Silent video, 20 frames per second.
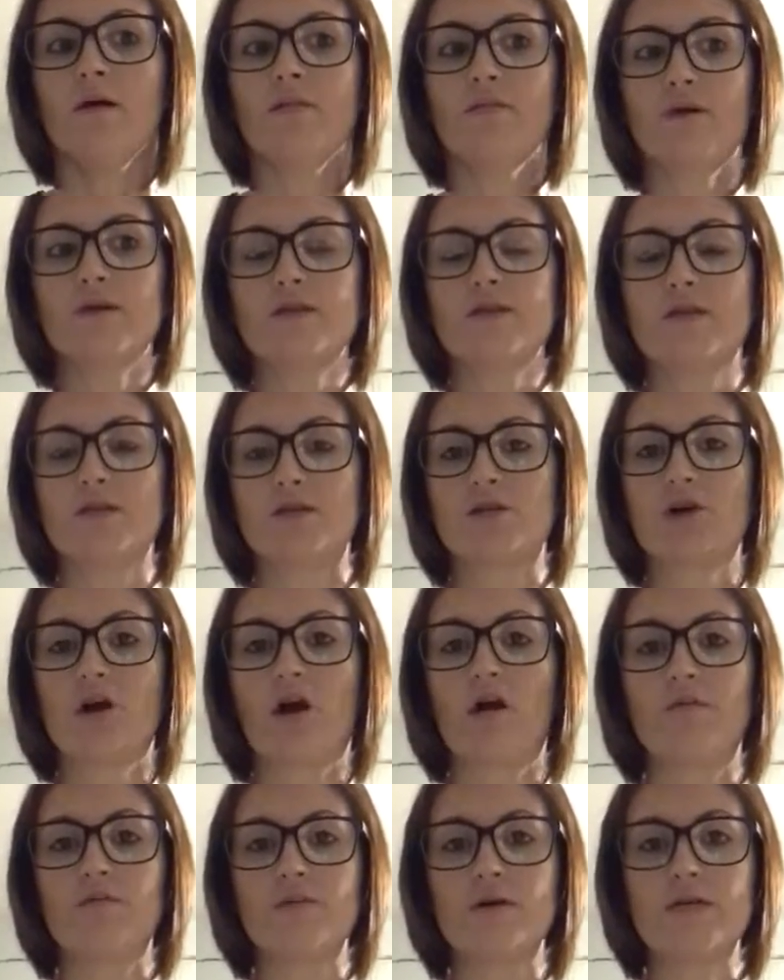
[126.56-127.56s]
President
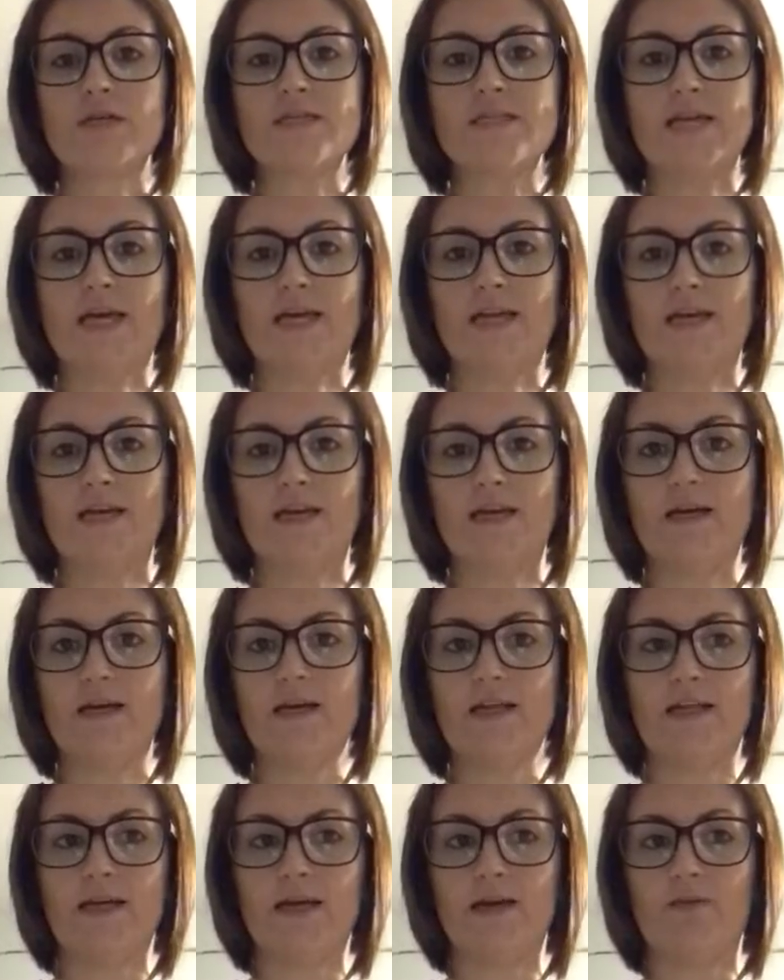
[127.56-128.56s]
Trump stated
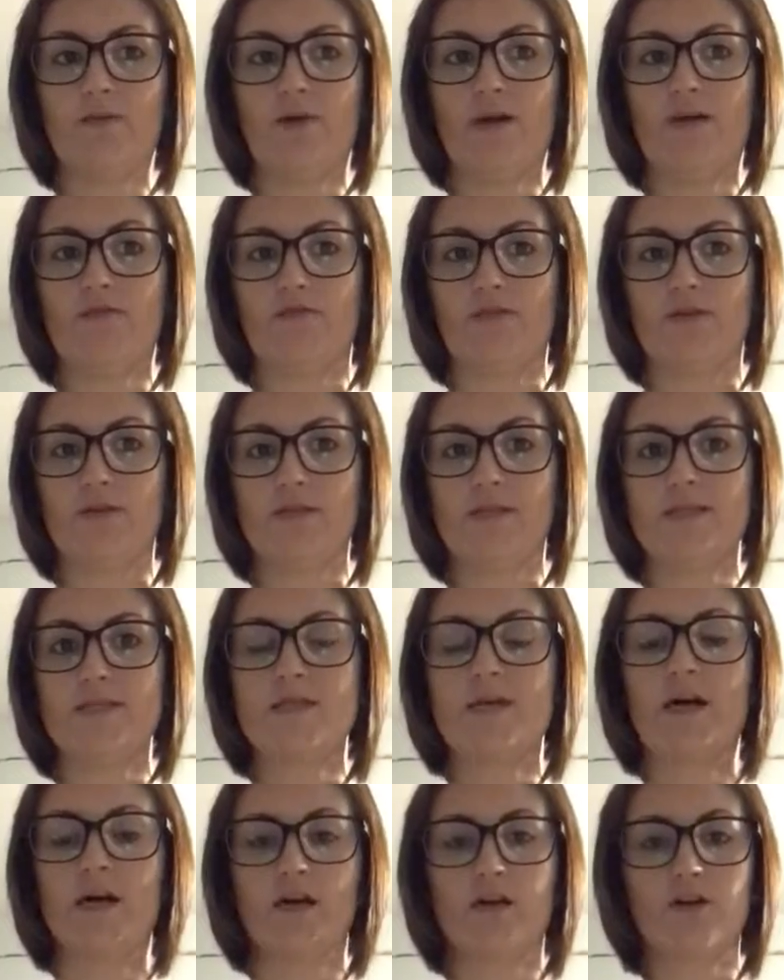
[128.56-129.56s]
that we have released
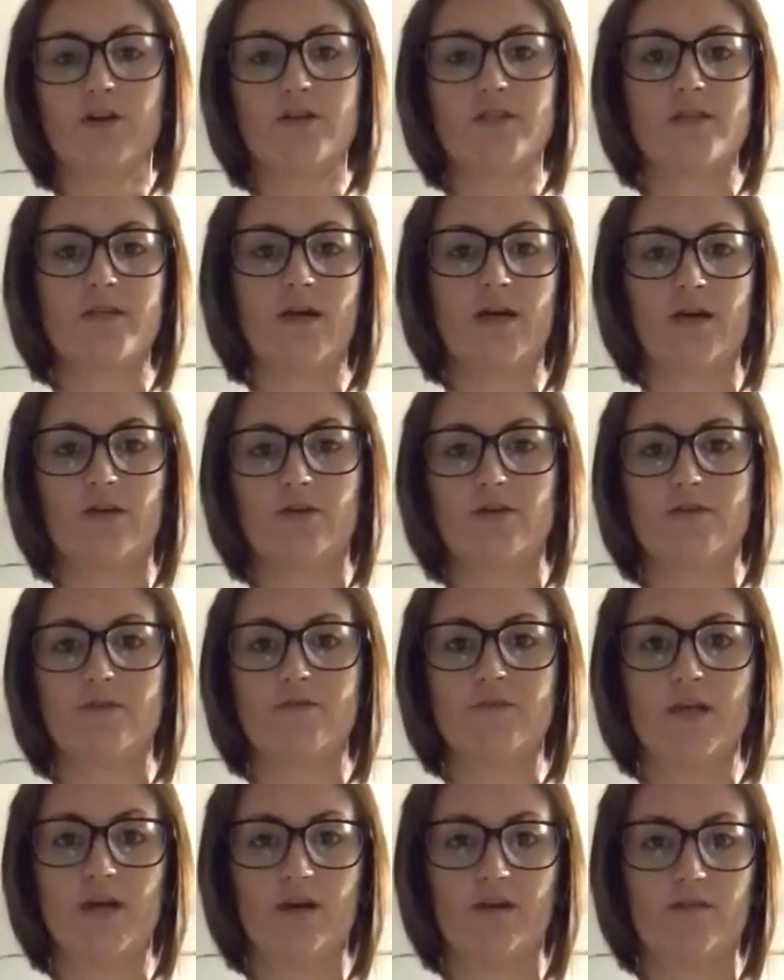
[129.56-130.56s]
hundreds and hundreds of
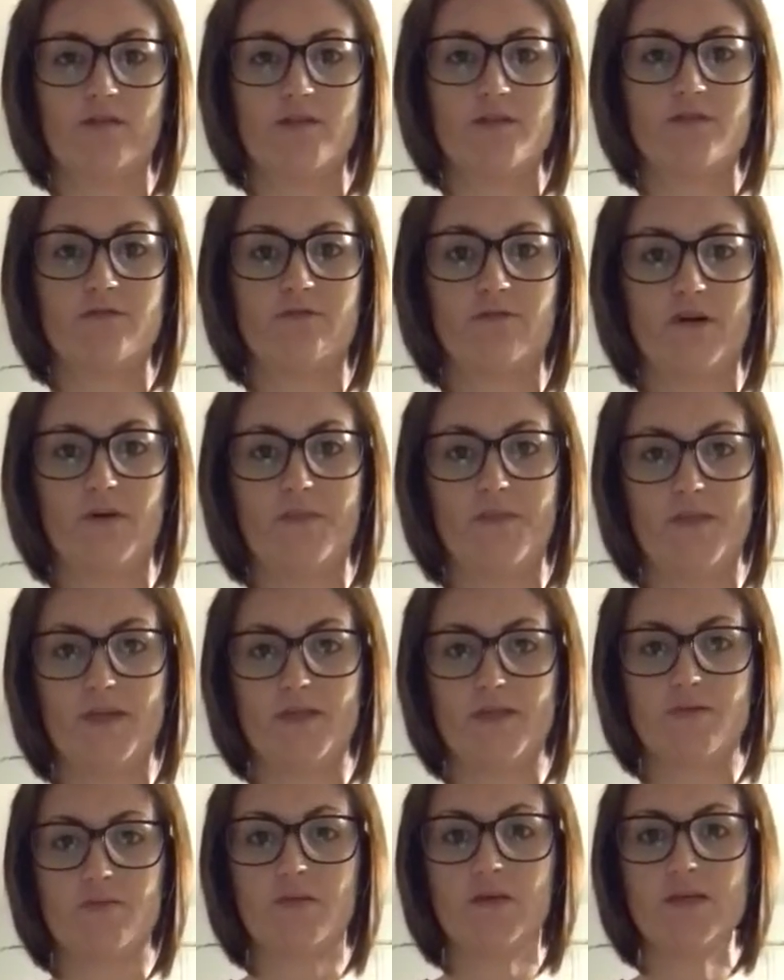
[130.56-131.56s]
terrorists from
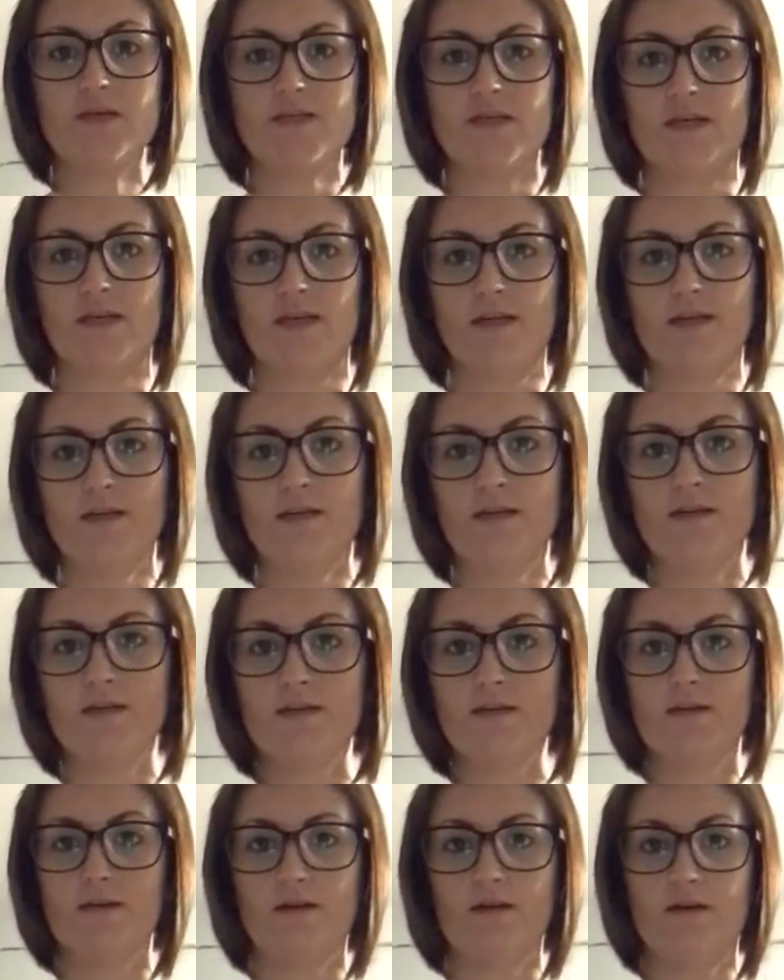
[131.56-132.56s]
this prison
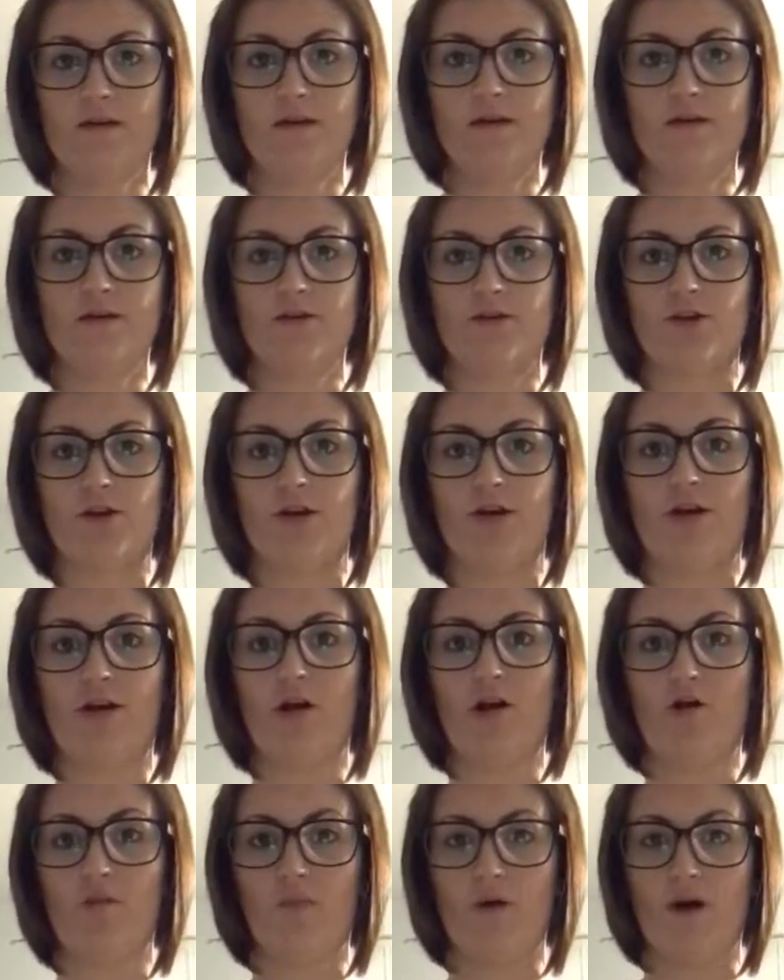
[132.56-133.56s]
during
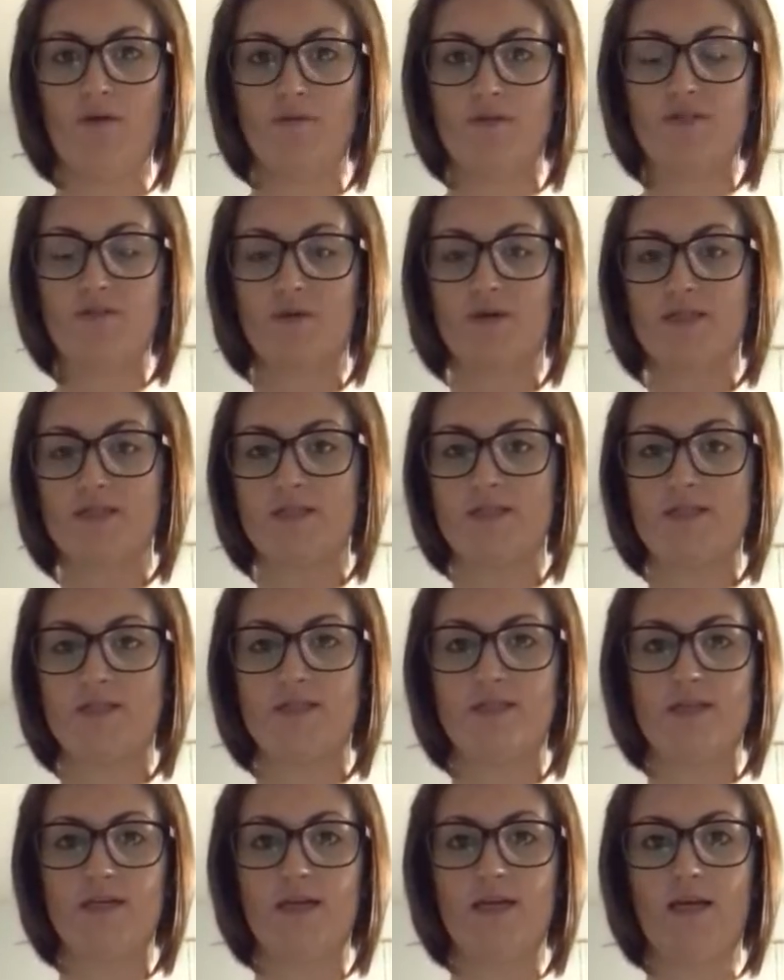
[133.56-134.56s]
Obama's
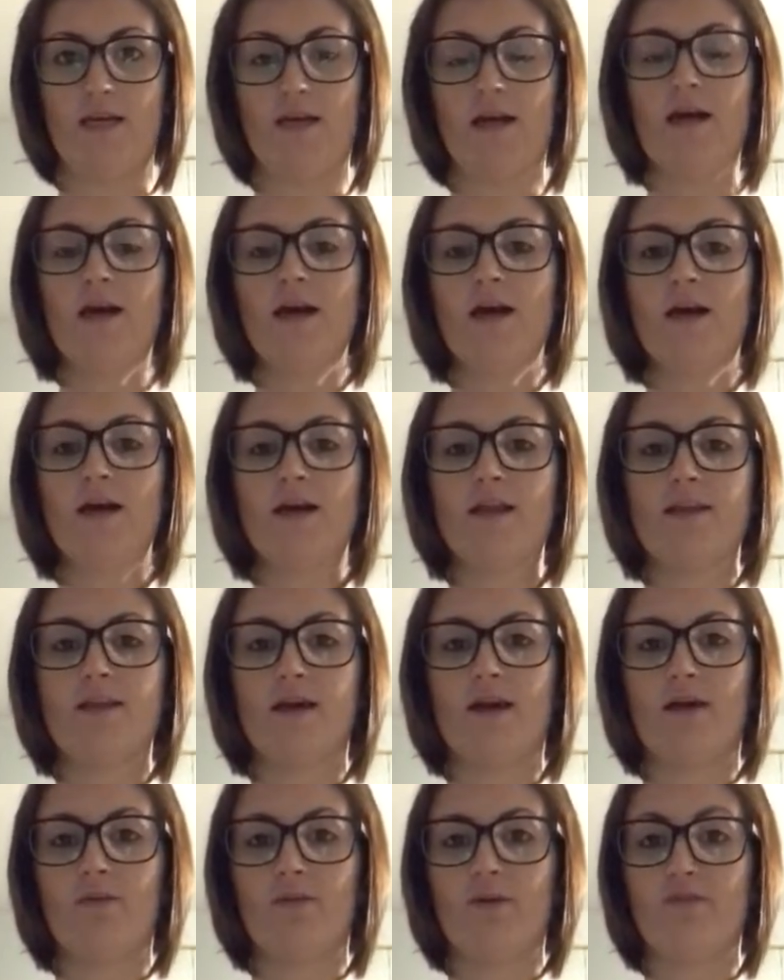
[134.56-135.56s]
presidency
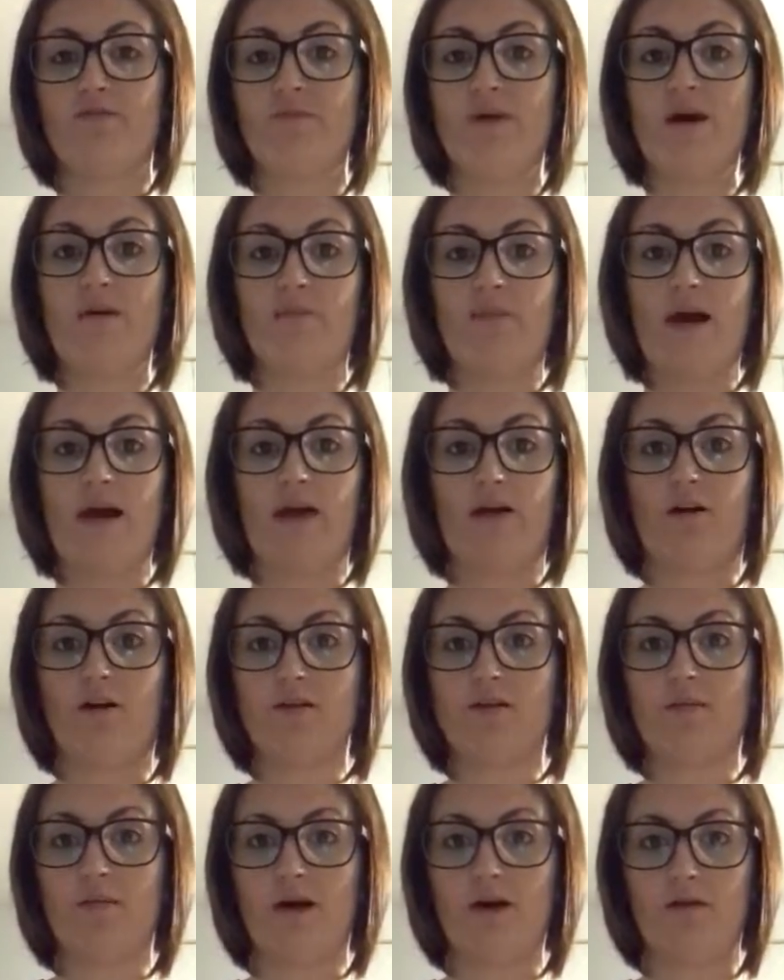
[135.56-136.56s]
that we've met back
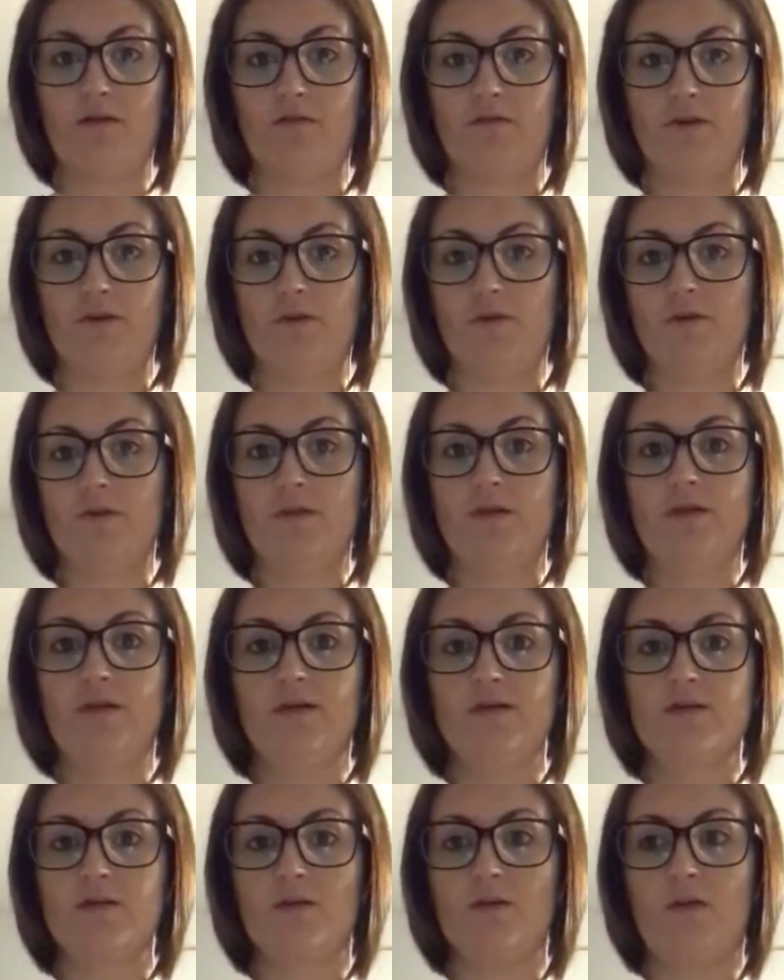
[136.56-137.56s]
on the battlefield.
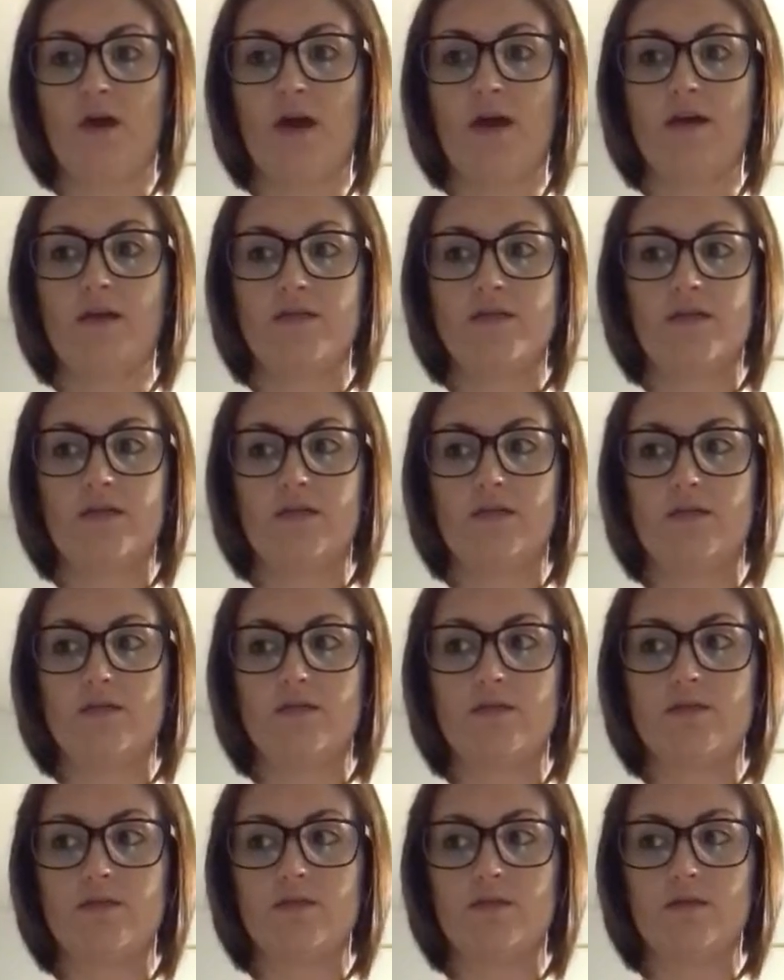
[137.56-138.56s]
So that is
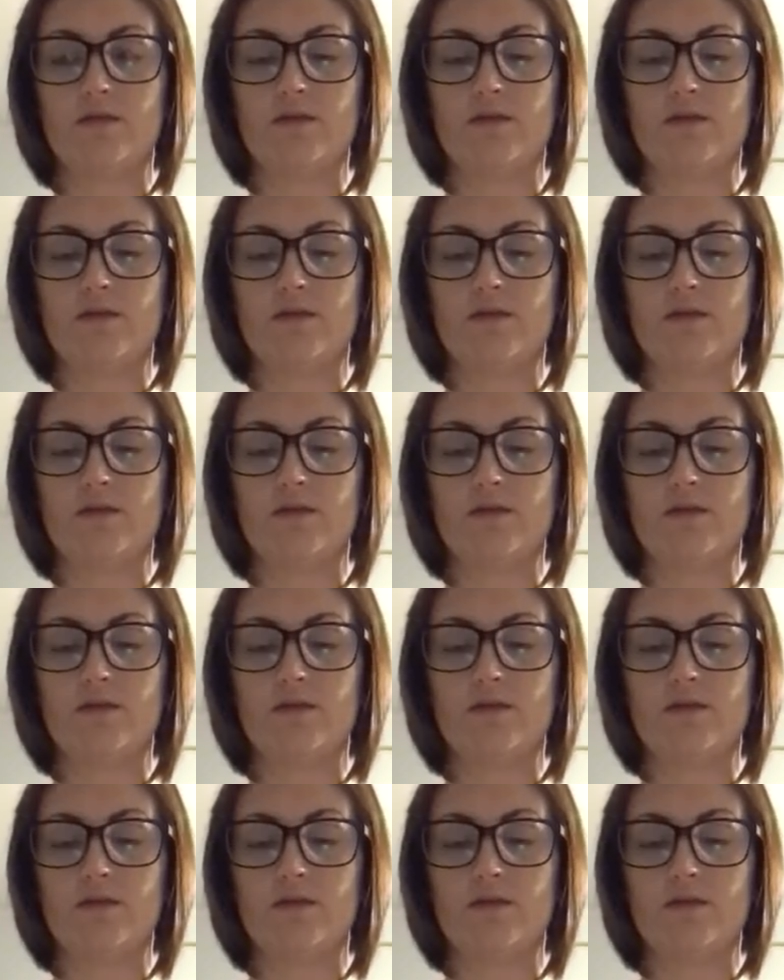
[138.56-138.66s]
his